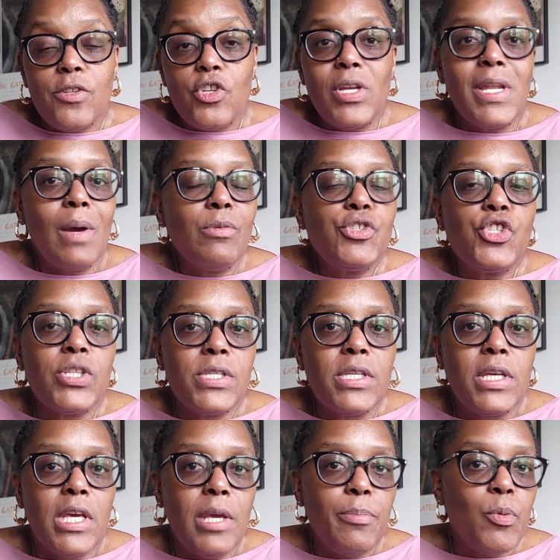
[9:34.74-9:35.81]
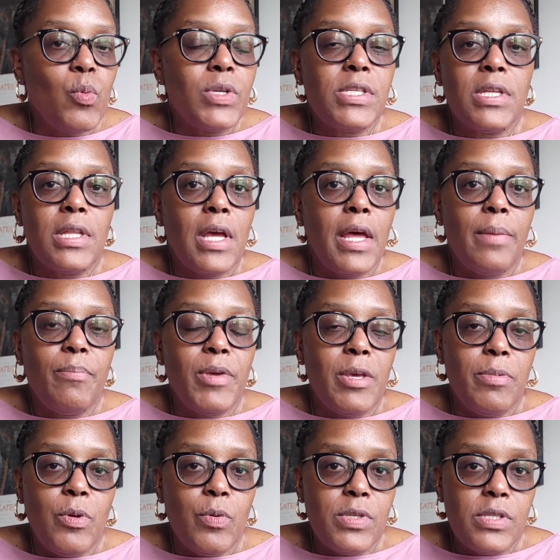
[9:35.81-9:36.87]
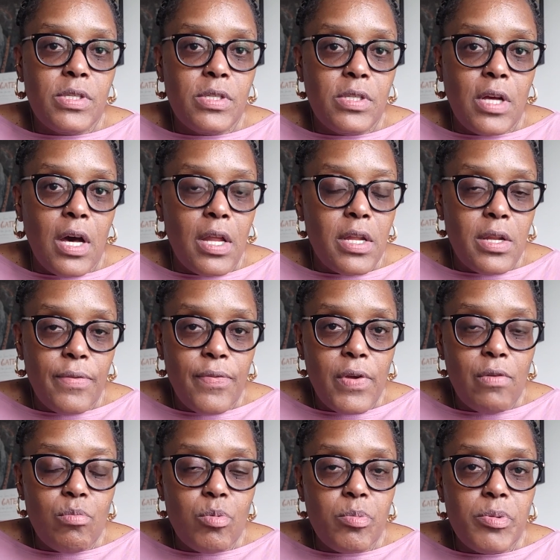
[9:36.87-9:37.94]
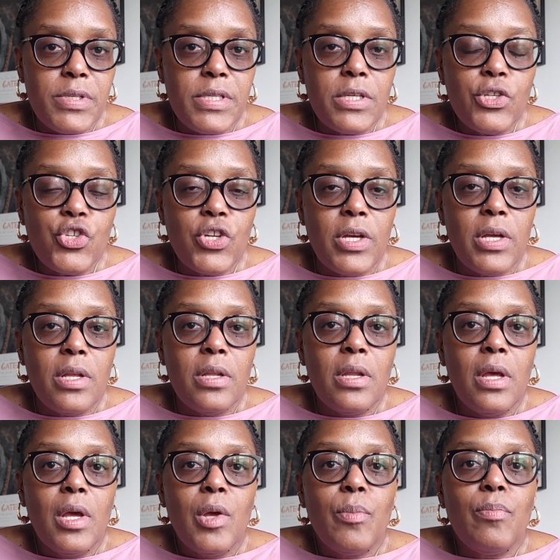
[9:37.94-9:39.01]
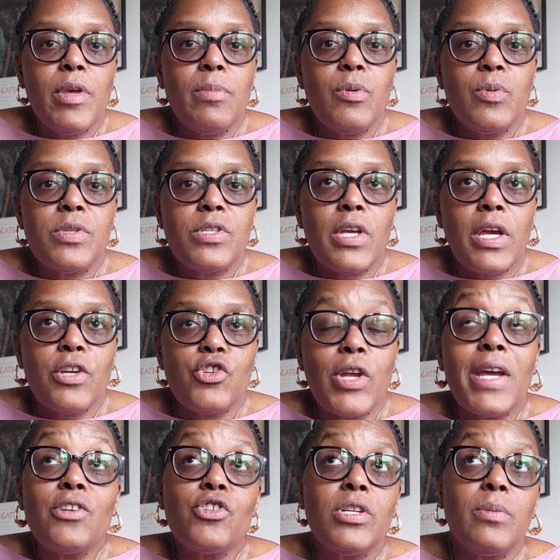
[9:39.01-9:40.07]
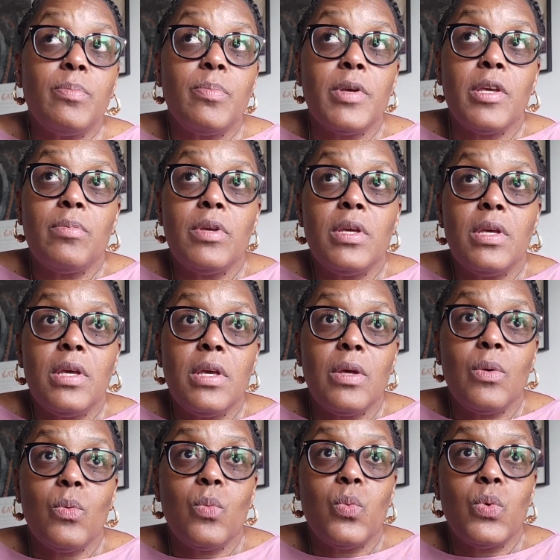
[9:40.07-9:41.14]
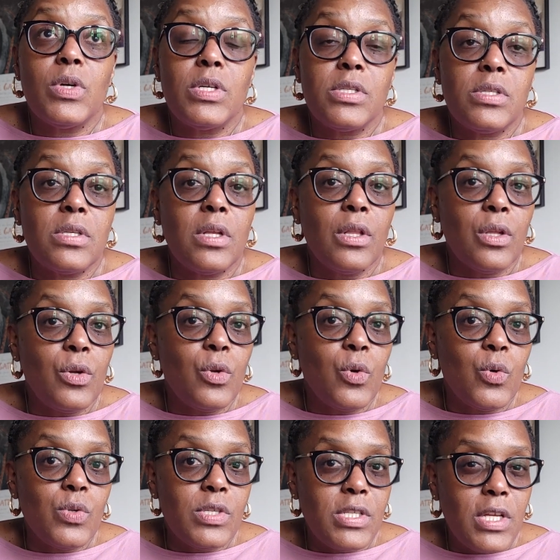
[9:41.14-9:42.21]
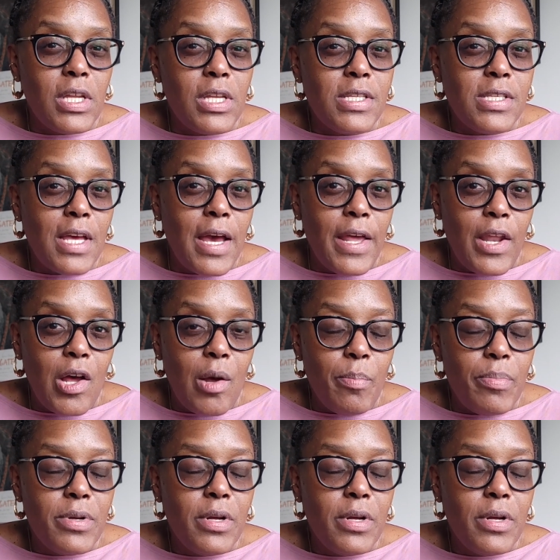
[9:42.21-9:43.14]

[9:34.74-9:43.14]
and that was just to keep, it wasn't that baby was not in a favorable position. Baby was actually baby was a little sunny side up.